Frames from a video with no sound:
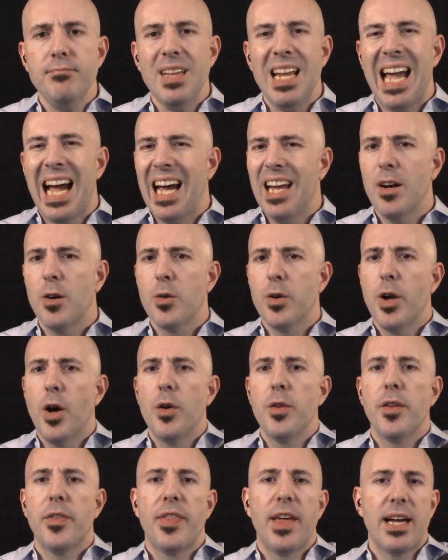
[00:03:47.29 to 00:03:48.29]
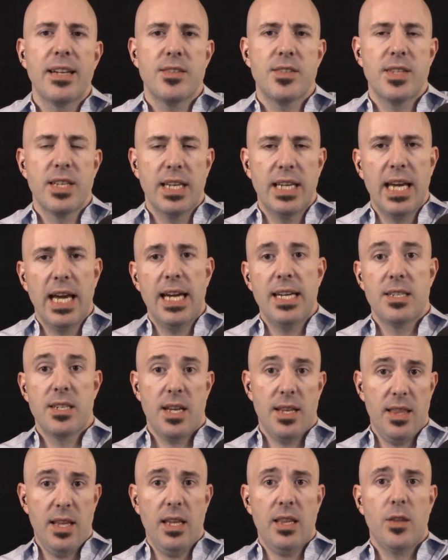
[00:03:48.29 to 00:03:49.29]
I don't know that that's the case.
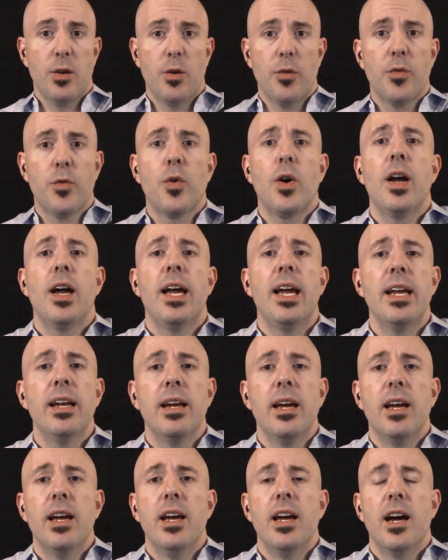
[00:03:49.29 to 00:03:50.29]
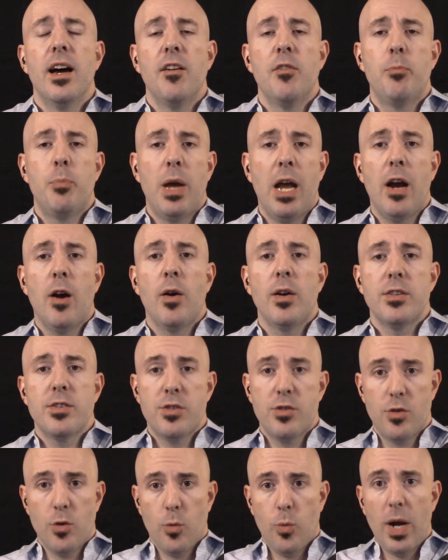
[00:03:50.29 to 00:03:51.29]
I think they're afraid of parents,
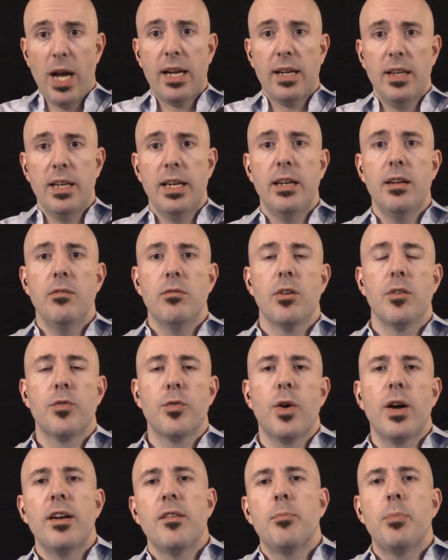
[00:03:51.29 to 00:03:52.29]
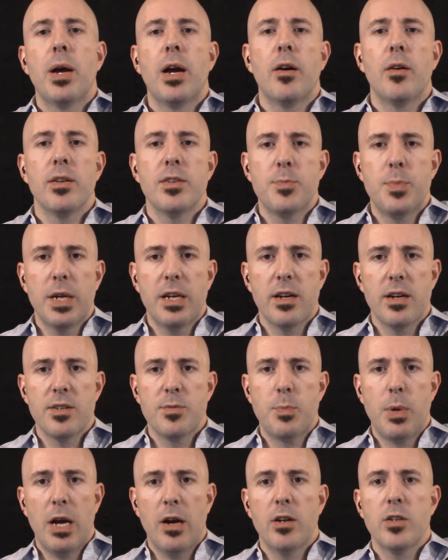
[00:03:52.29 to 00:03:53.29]
directly afraid of parents, because
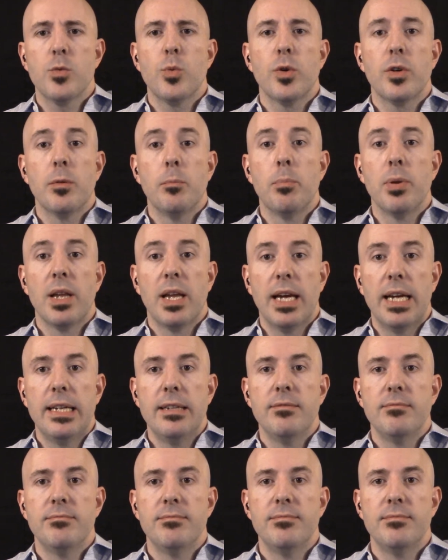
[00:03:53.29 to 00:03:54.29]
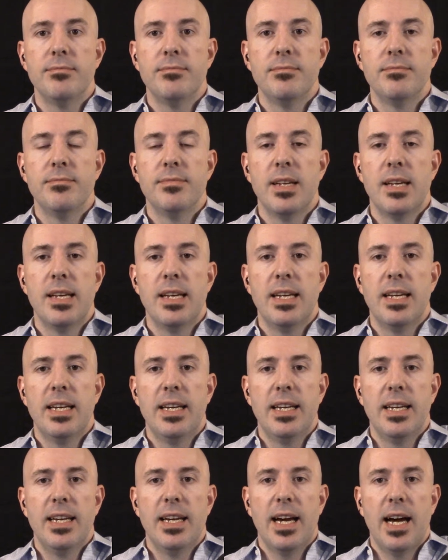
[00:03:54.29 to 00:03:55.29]
parents will complain.
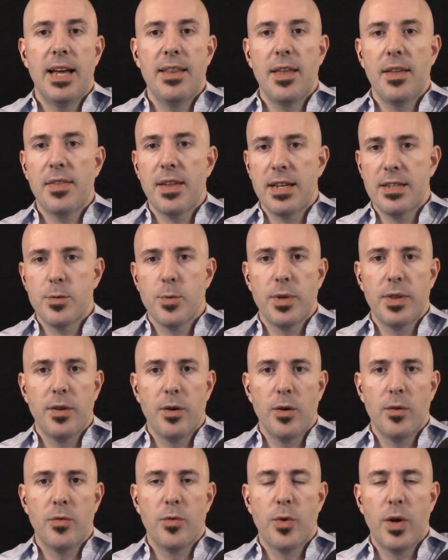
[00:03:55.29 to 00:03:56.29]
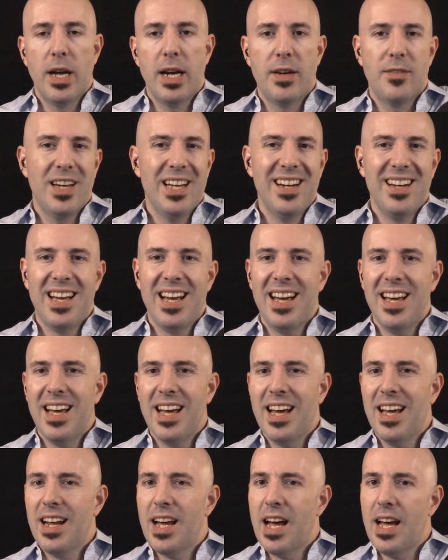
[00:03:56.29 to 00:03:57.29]
I think that's what they're afraid of.
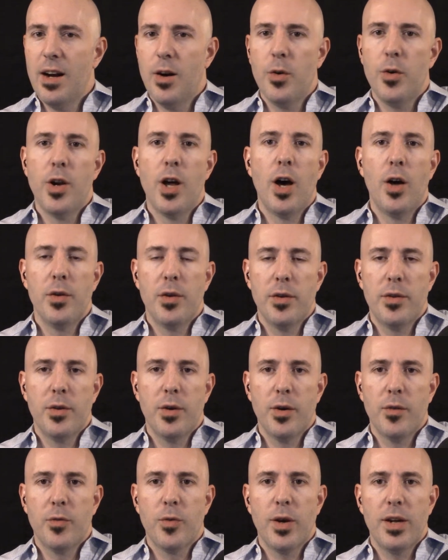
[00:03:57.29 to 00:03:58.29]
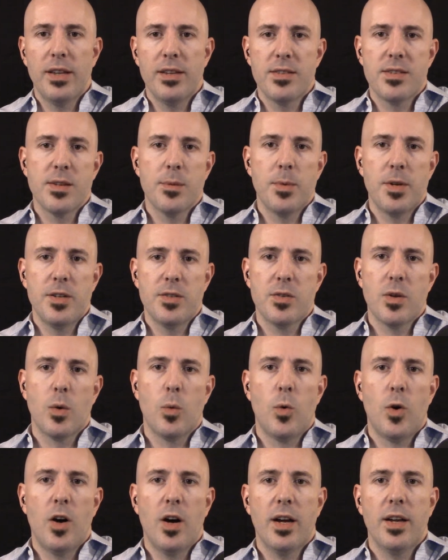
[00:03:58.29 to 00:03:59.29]
I don't know that they're afraid that somebody's going to
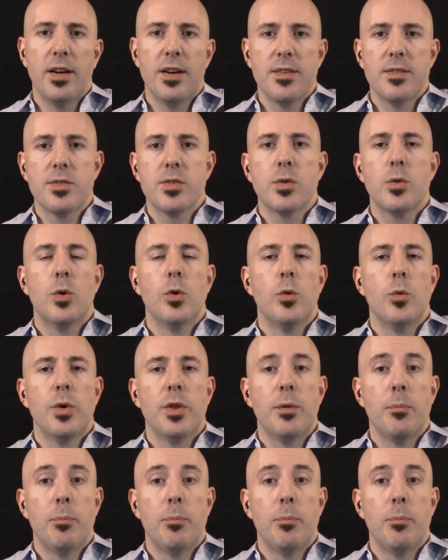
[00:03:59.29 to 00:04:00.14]
walk into the school with a